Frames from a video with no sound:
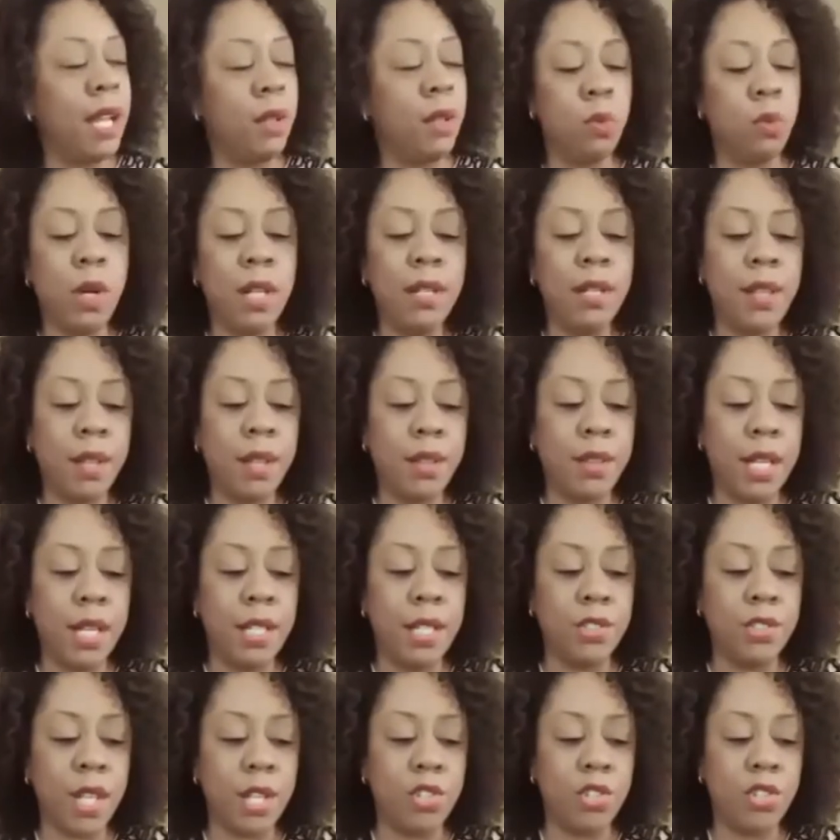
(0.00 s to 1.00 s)
And one of the
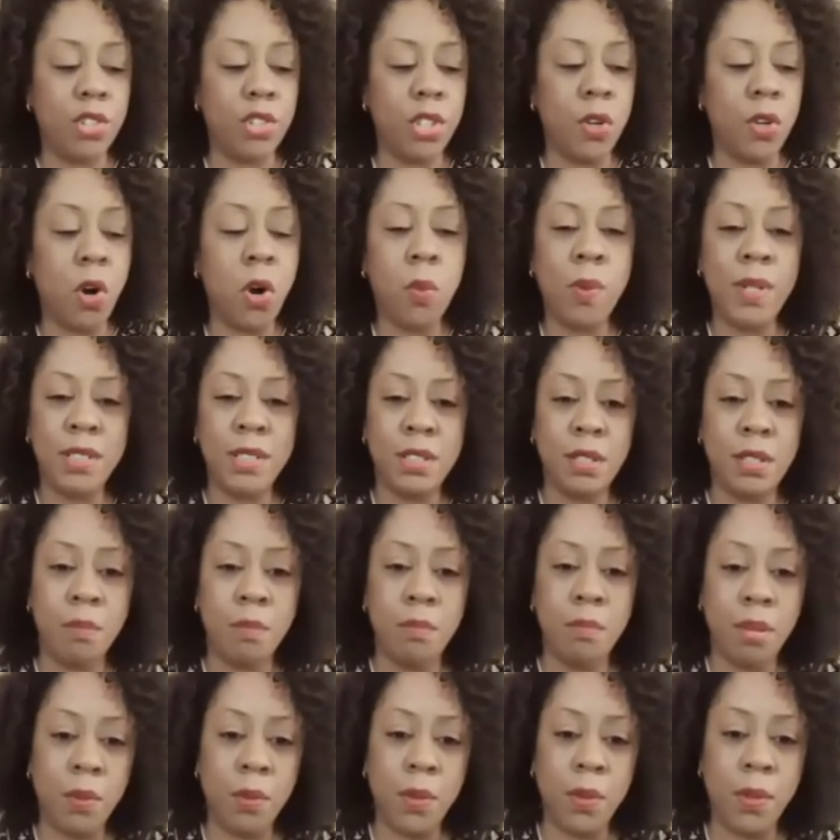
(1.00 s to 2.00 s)
things that she always
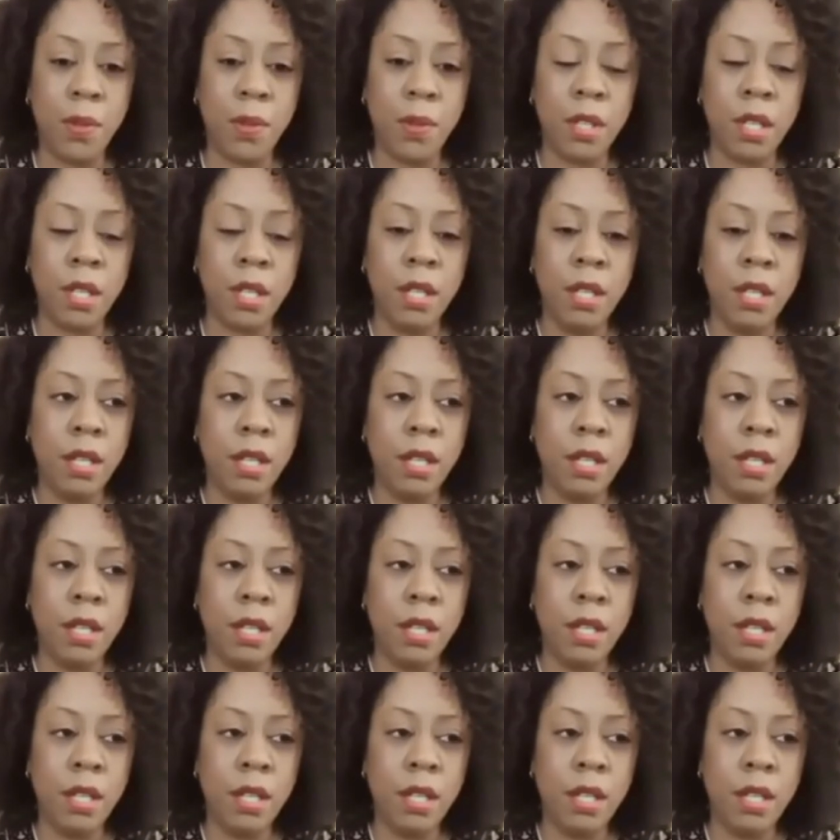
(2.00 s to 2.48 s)
implored